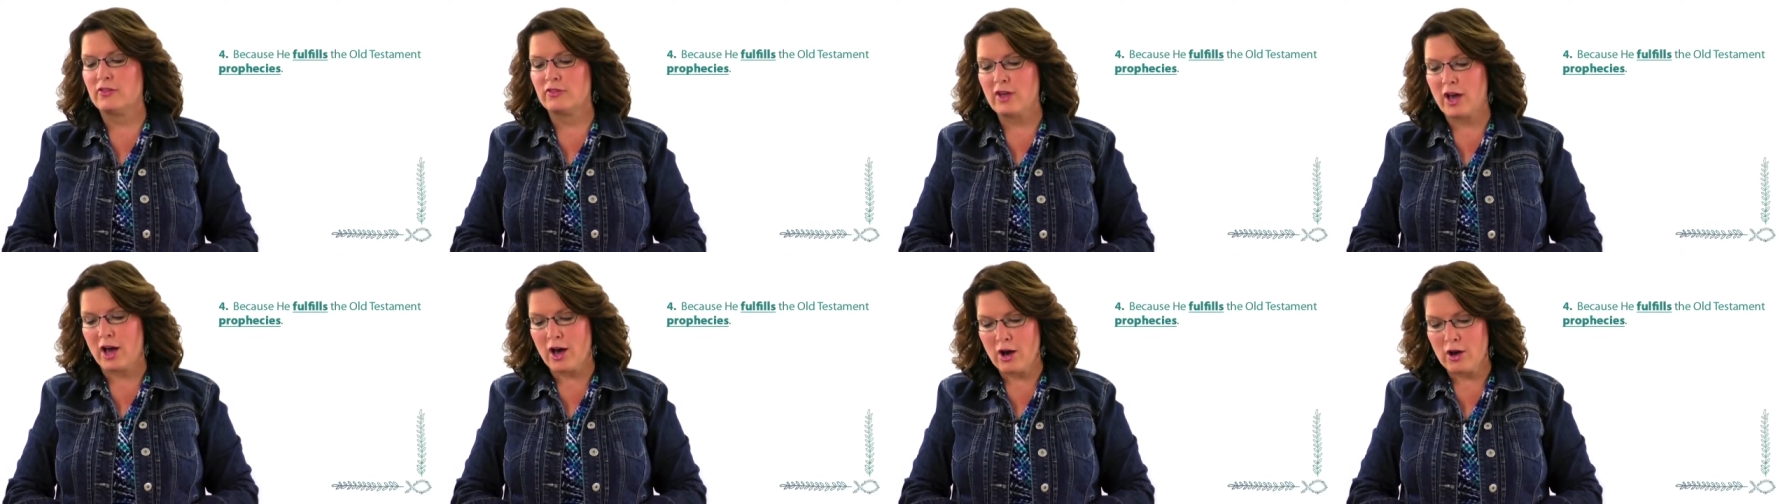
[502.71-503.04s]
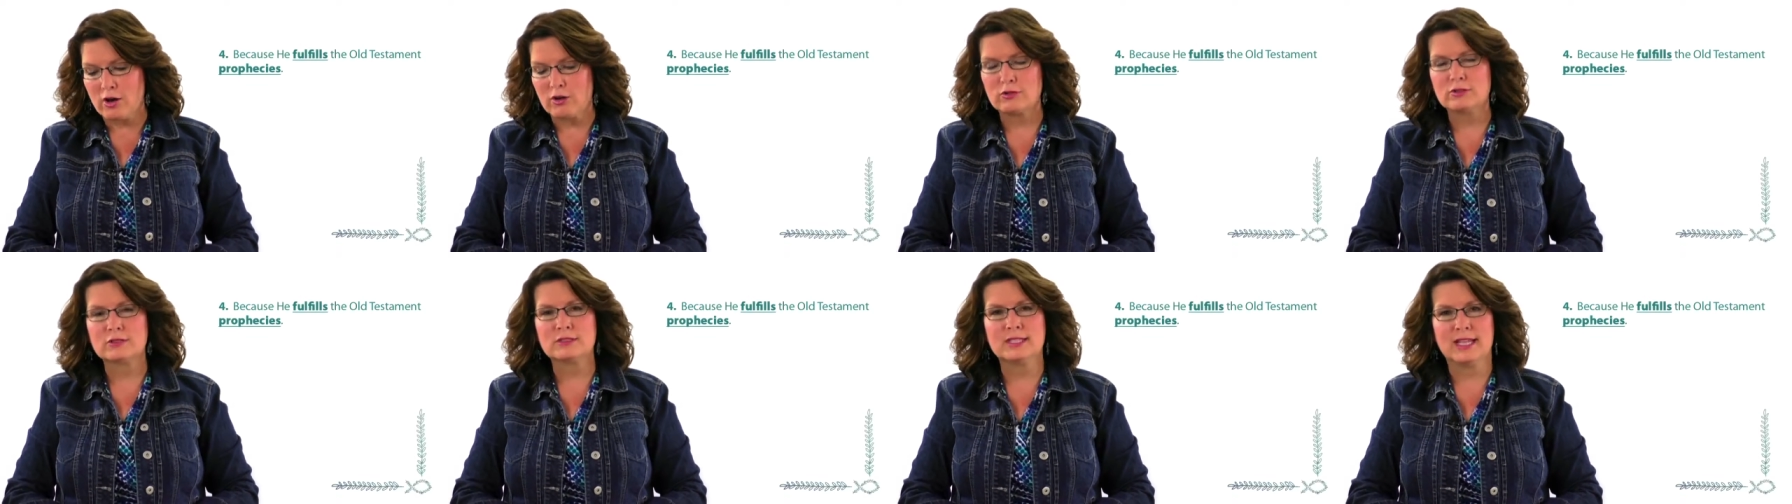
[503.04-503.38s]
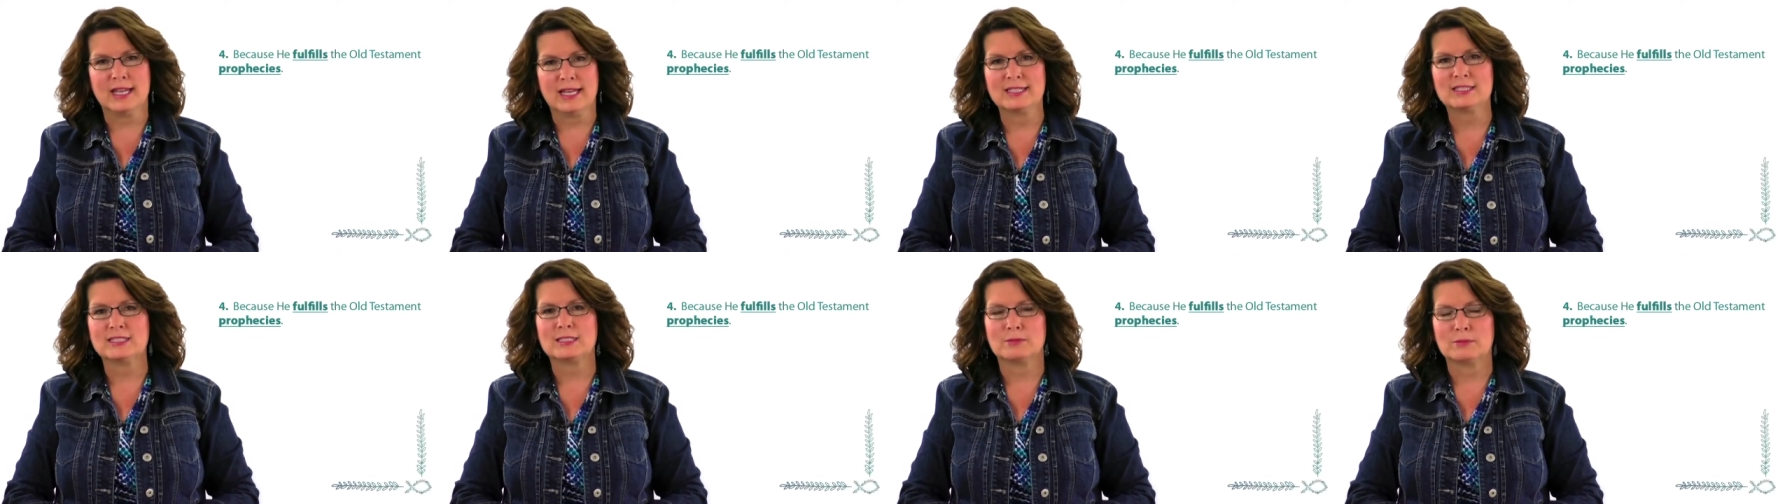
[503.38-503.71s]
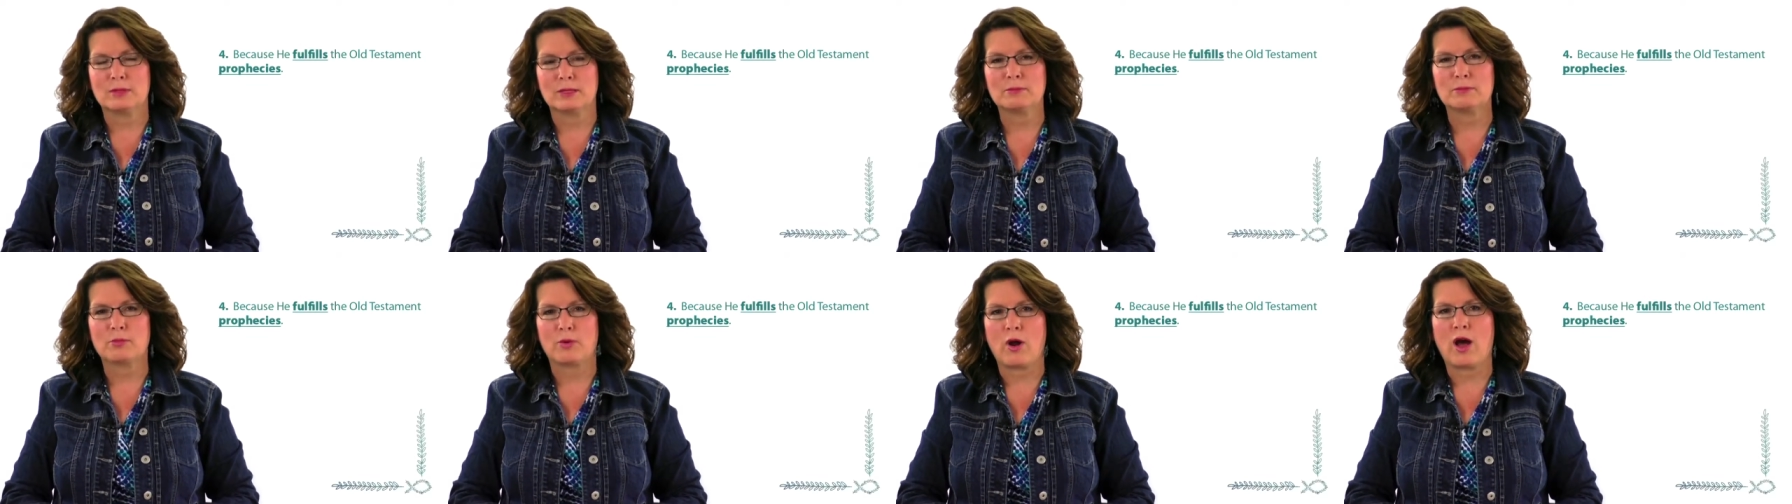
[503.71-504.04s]
the Old
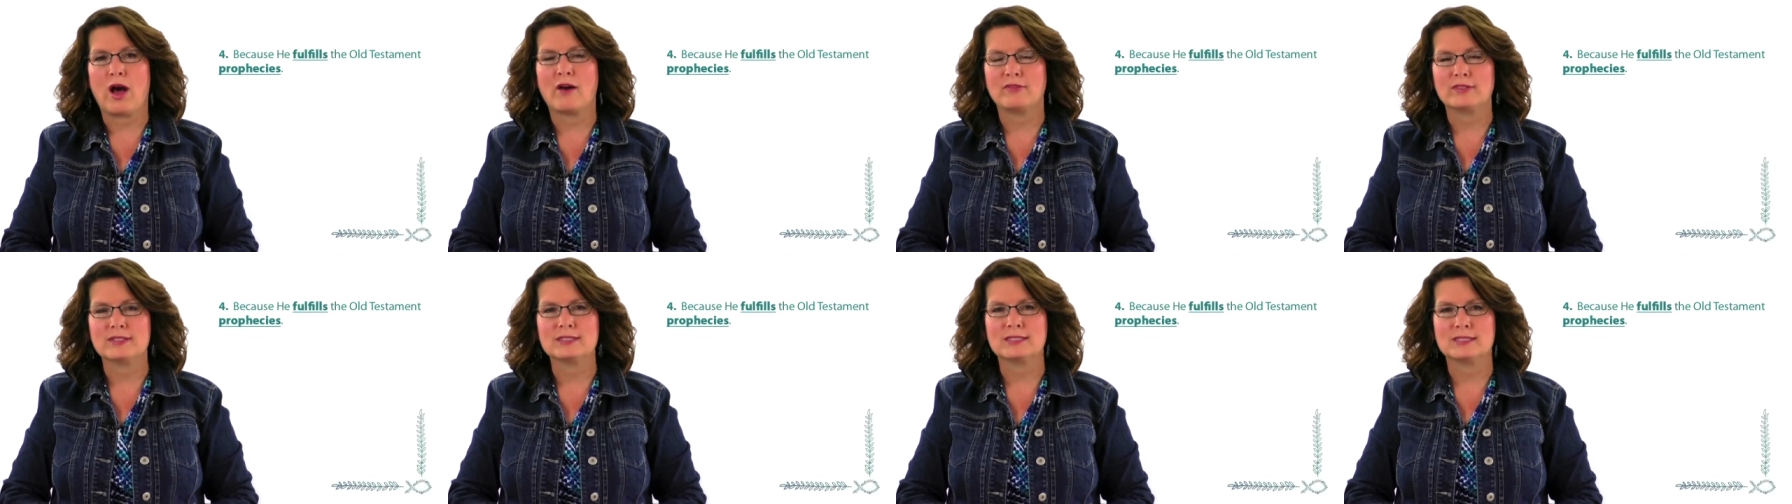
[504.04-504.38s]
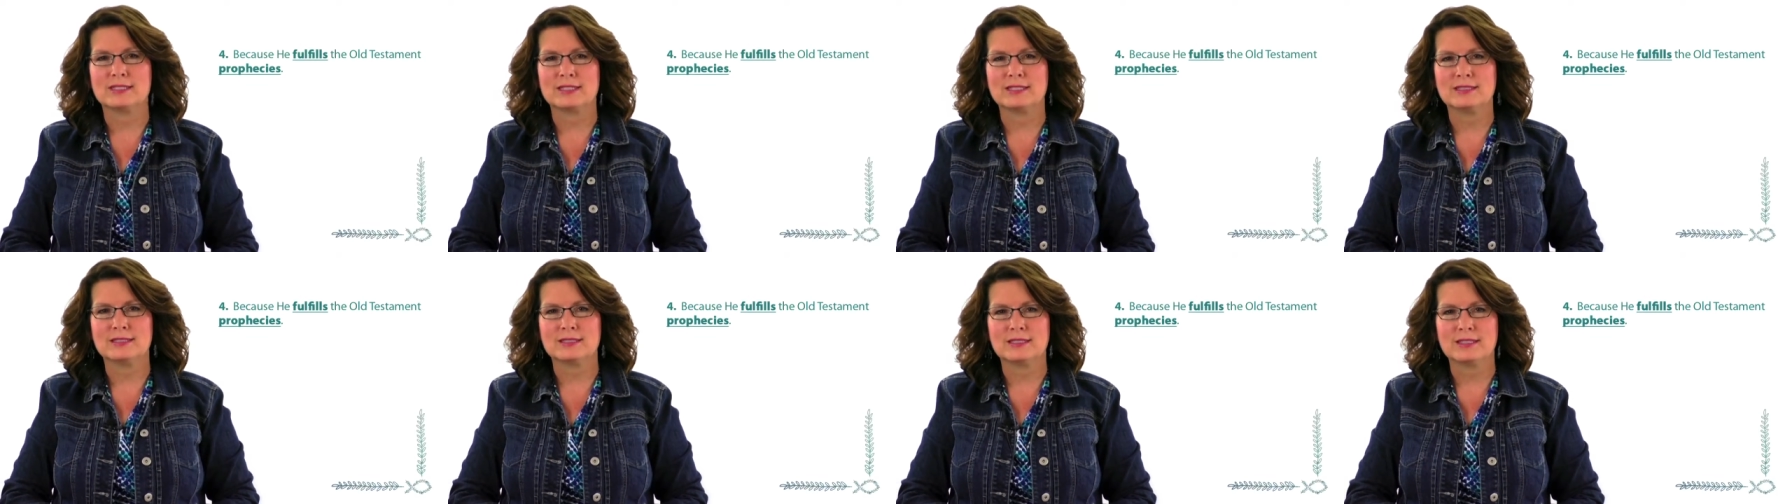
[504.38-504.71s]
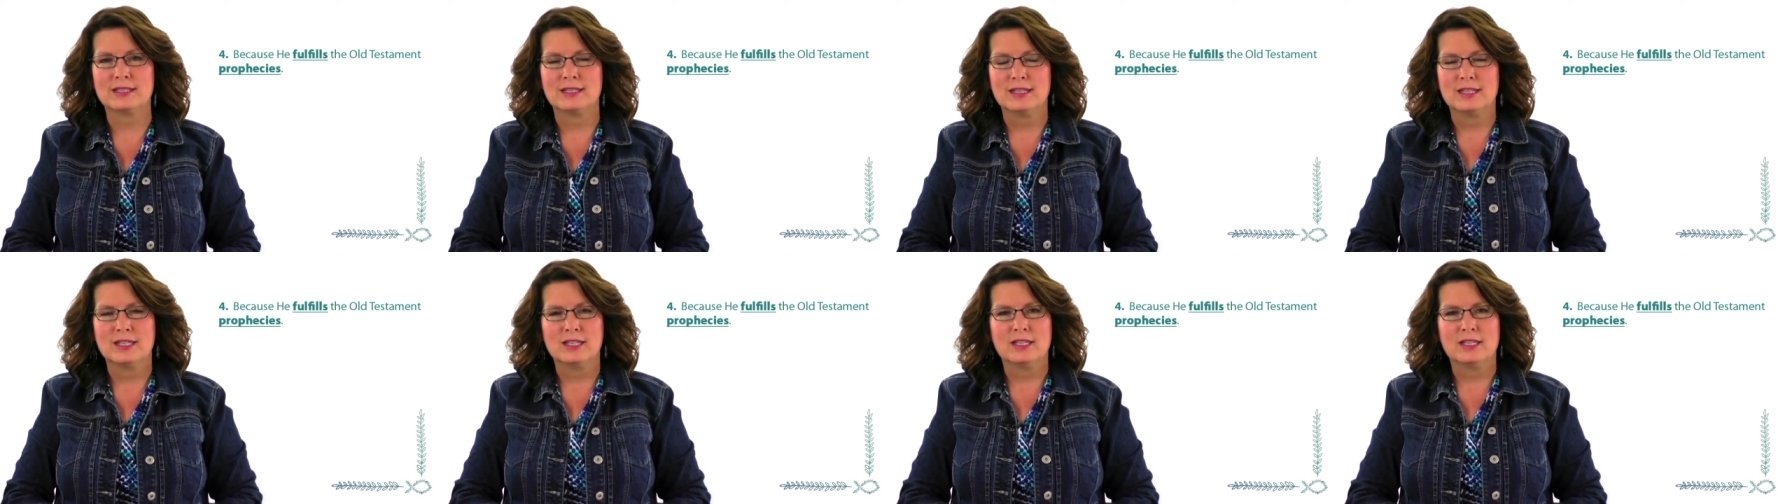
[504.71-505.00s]
Testament prophecies.